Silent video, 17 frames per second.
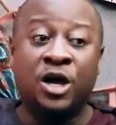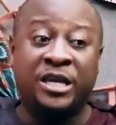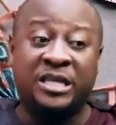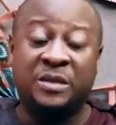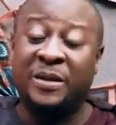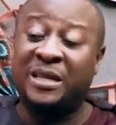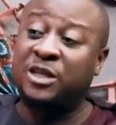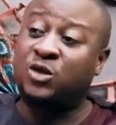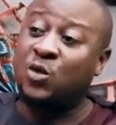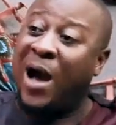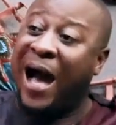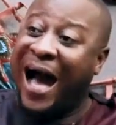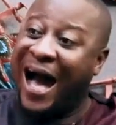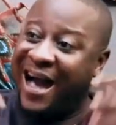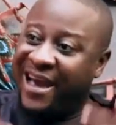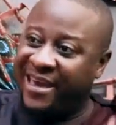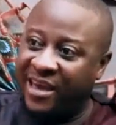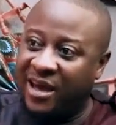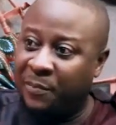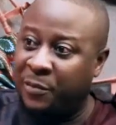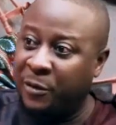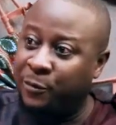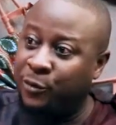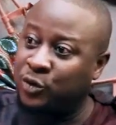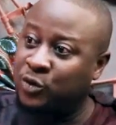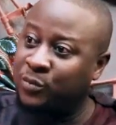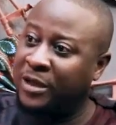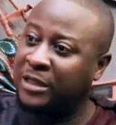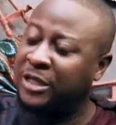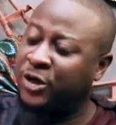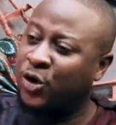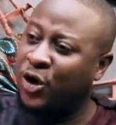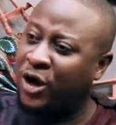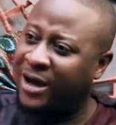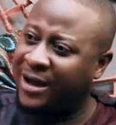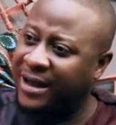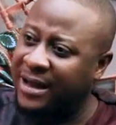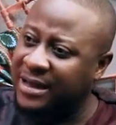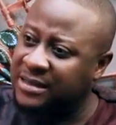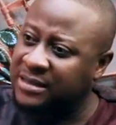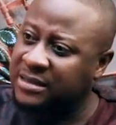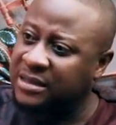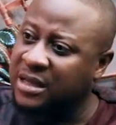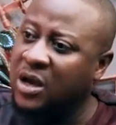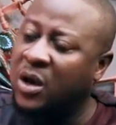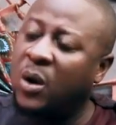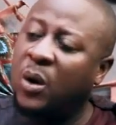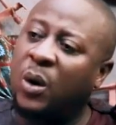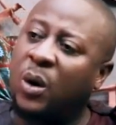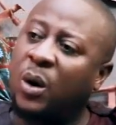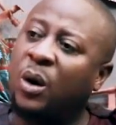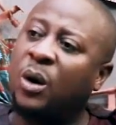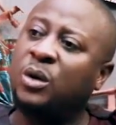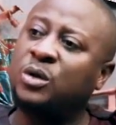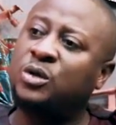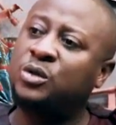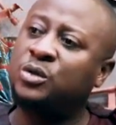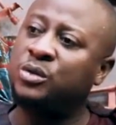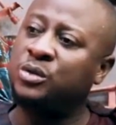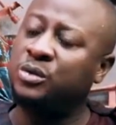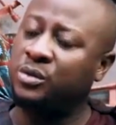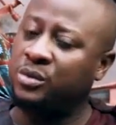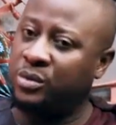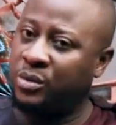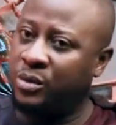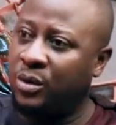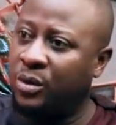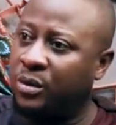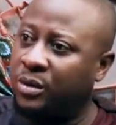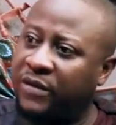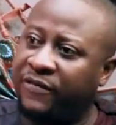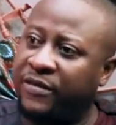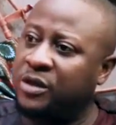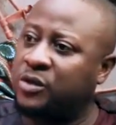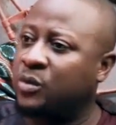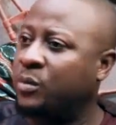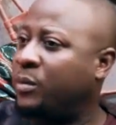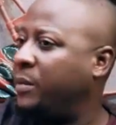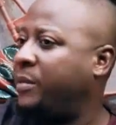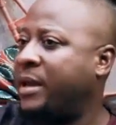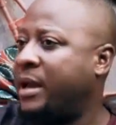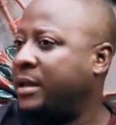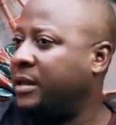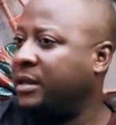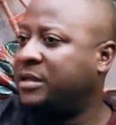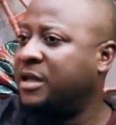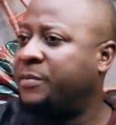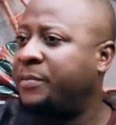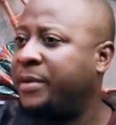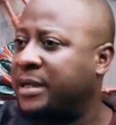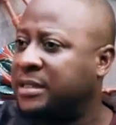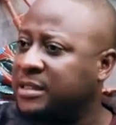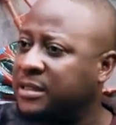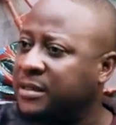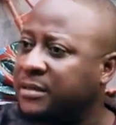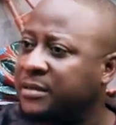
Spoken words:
is it better to hire people to maintain your cars or to, you know, give it to maybe a third party?